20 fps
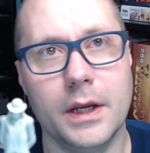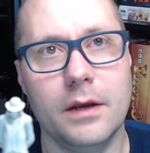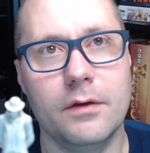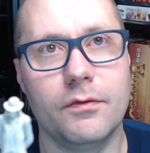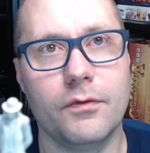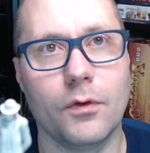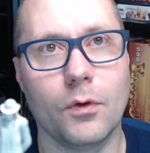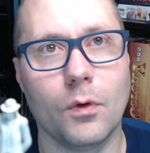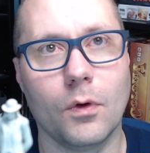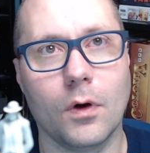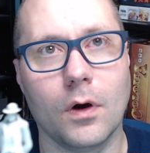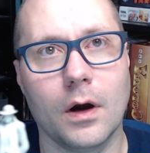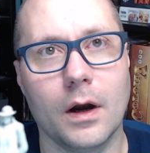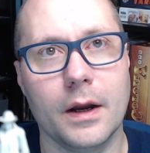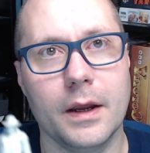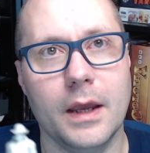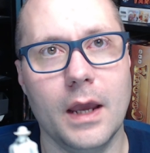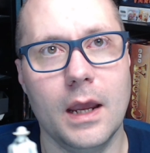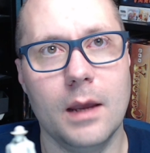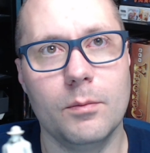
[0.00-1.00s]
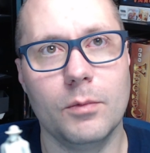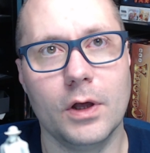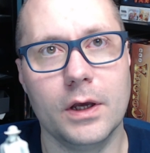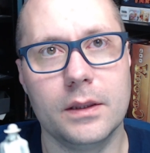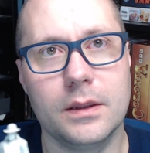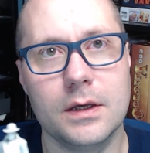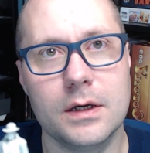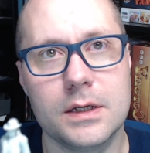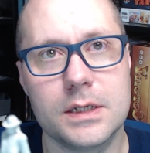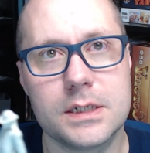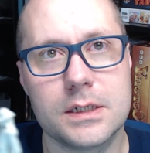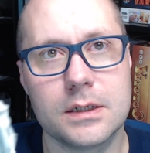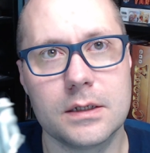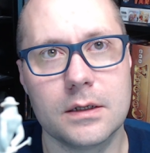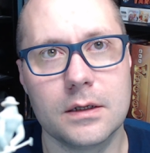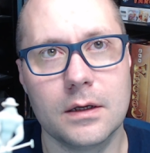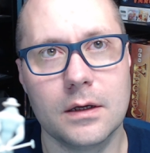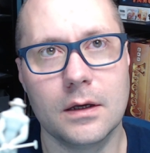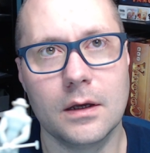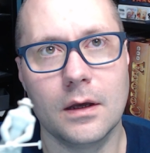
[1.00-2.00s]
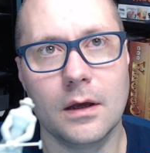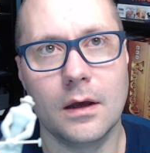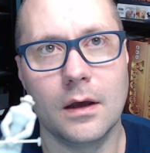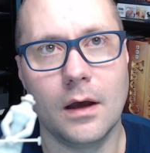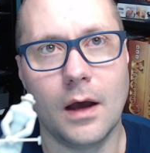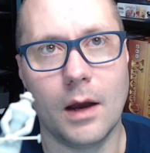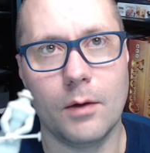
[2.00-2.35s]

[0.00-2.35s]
for a game like this. I